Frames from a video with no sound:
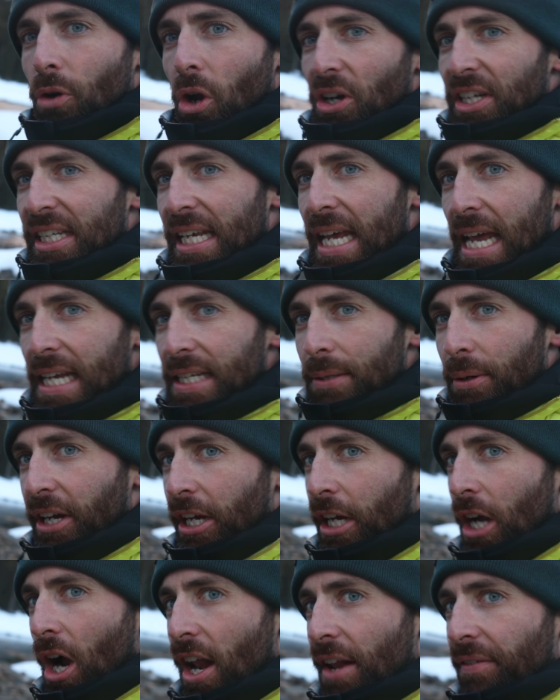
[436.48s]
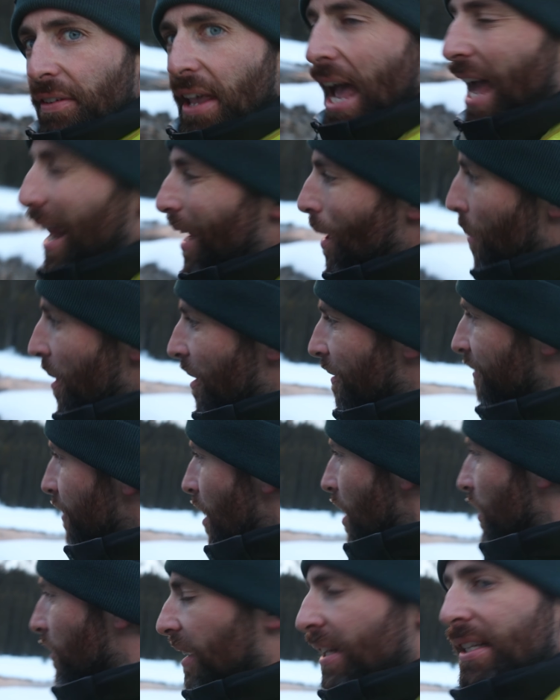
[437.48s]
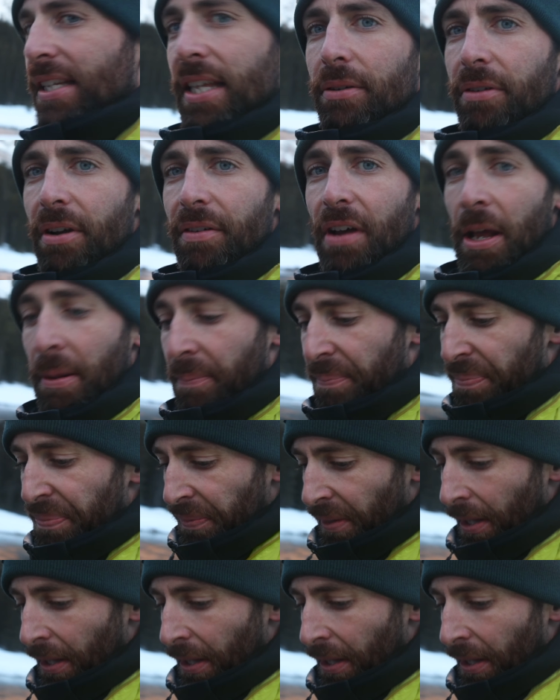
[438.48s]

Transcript: of rocks here, so I can kind of get a little bit further into the river.